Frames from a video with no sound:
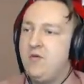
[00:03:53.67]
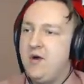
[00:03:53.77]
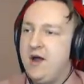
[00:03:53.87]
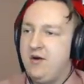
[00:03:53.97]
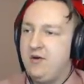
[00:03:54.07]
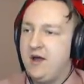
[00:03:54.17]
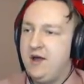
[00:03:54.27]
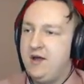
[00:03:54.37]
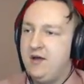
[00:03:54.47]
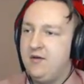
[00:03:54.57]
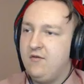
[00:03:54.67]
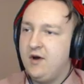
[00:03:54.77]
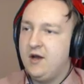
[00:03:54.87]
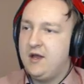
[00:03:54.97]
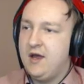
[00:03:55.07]
my way, okay,
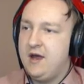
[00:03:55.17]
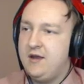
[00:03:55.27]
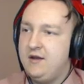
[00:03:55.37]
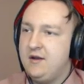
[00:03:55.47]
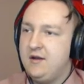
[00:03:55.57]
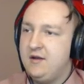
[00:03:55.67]
Rocket Head?